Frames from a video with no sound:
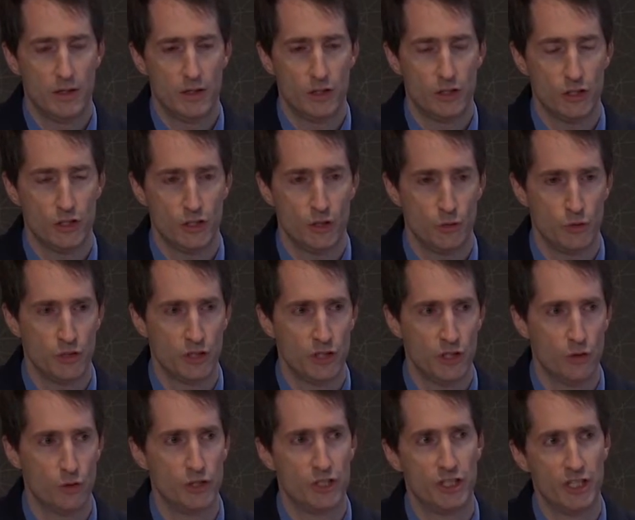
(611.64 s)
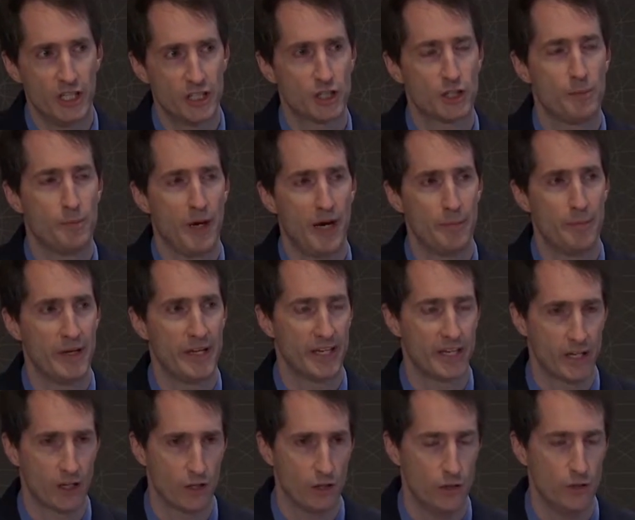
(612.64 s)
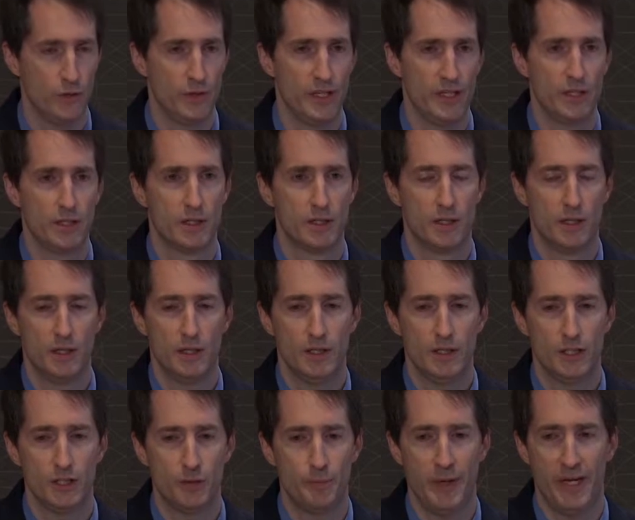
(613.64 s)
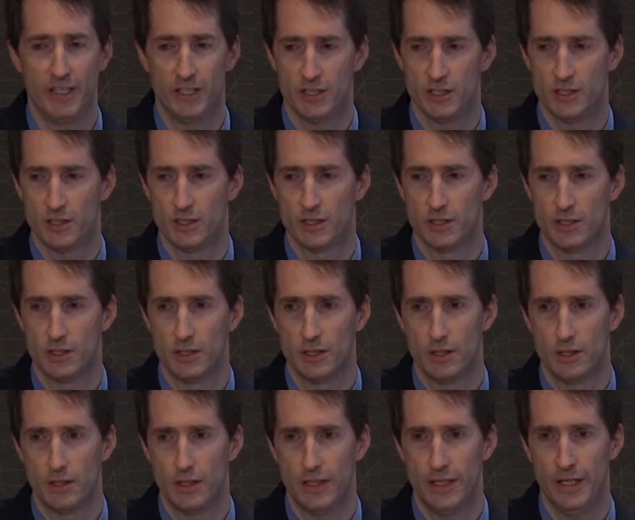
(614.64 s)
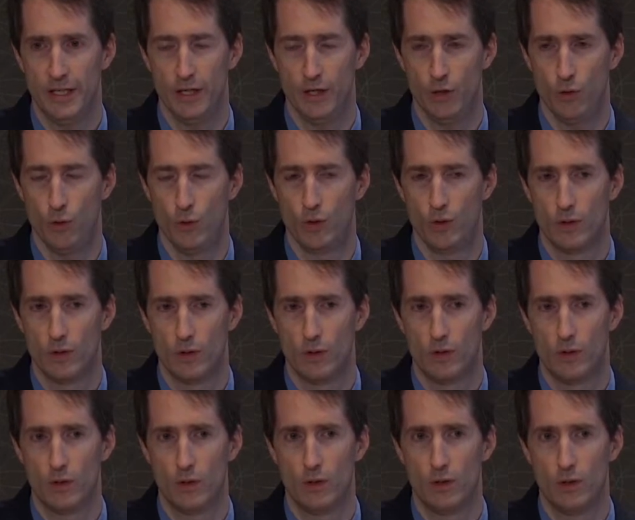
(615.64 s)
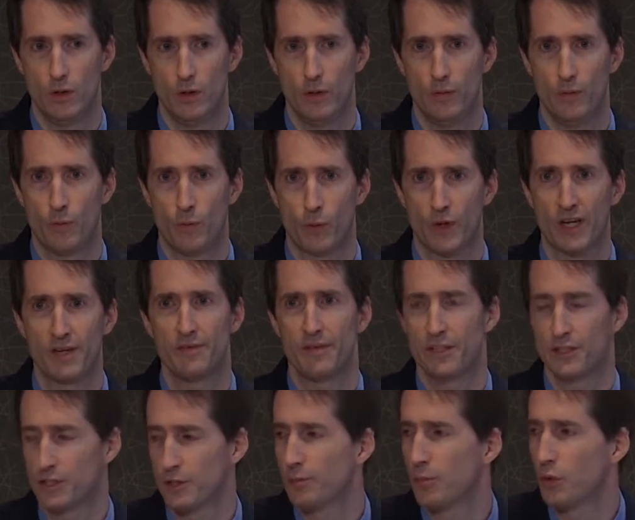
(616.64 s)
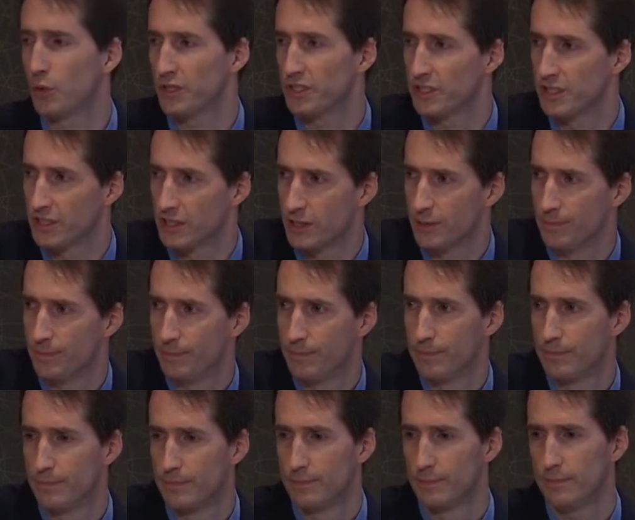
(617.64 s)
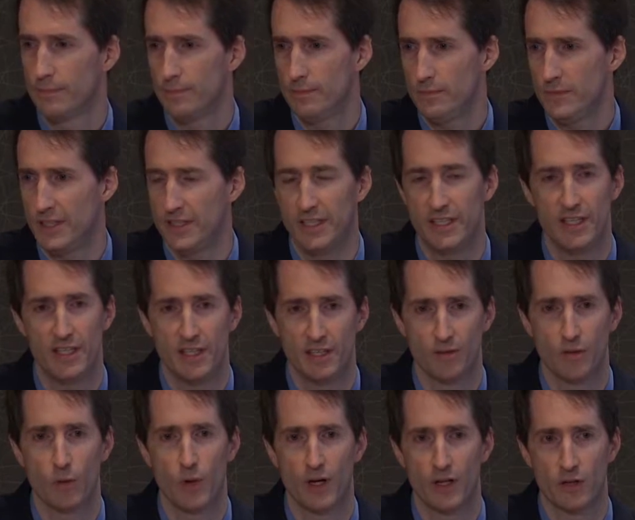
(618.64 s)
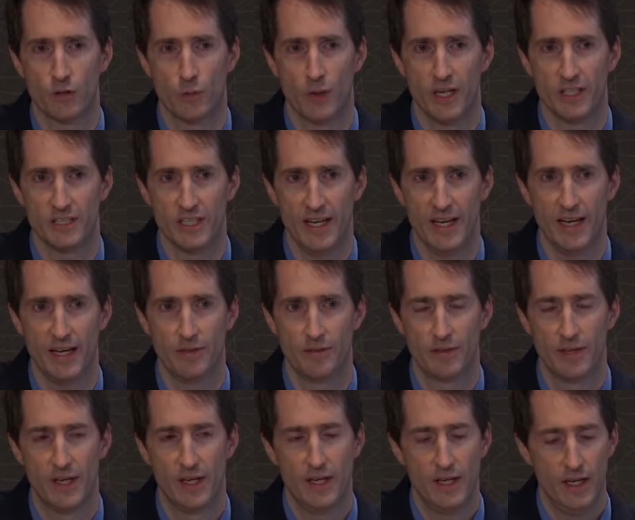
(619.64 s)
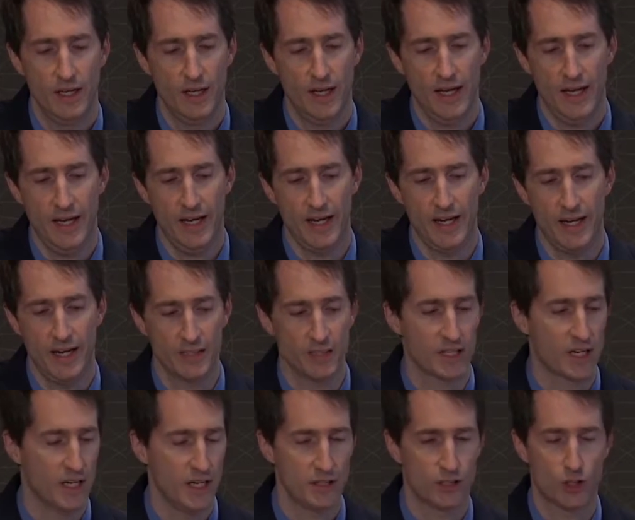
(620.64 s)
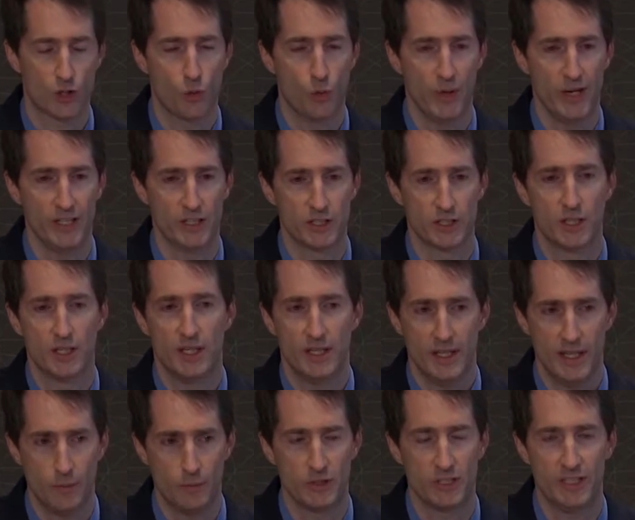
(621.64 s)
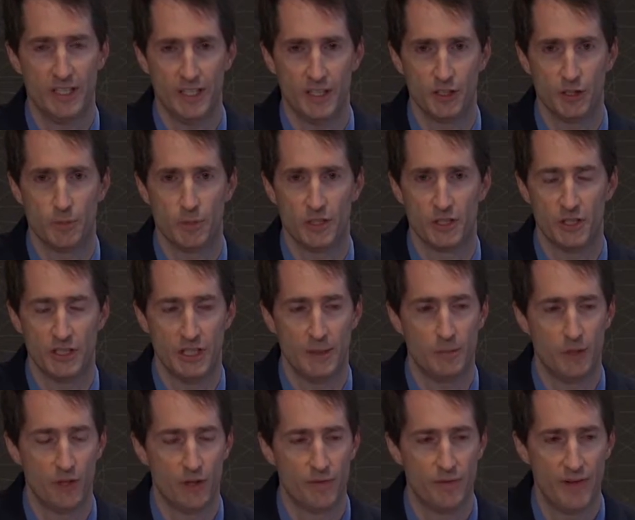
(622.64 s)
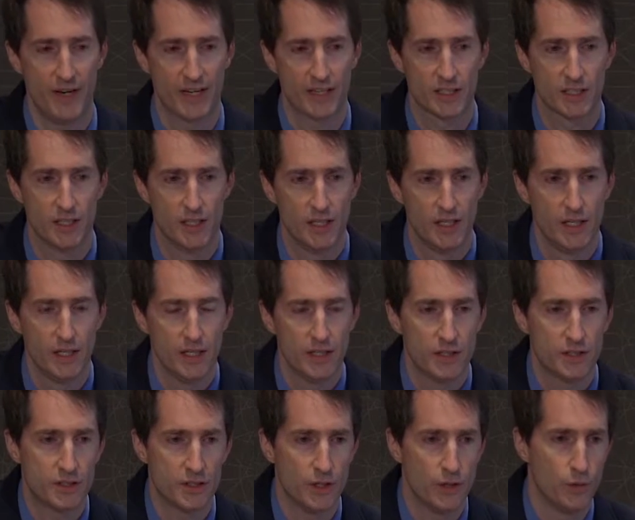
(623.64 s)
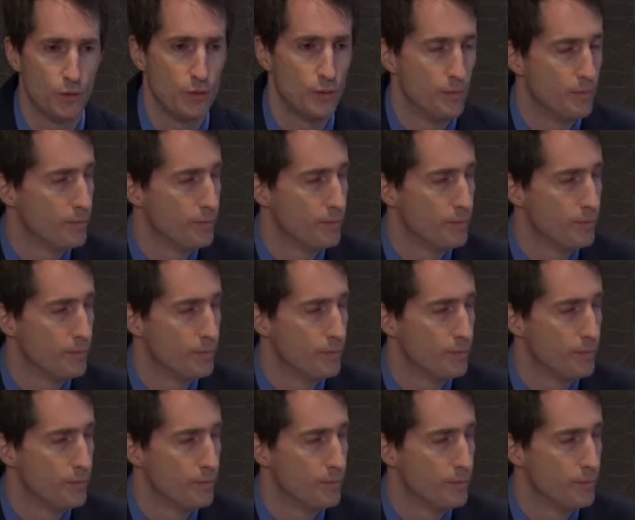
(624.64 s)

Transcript: so, so just by being included, these patients, you know, were given a support system that they didn't otherwise have. And as a consequence, that was seen as a placebo effect. So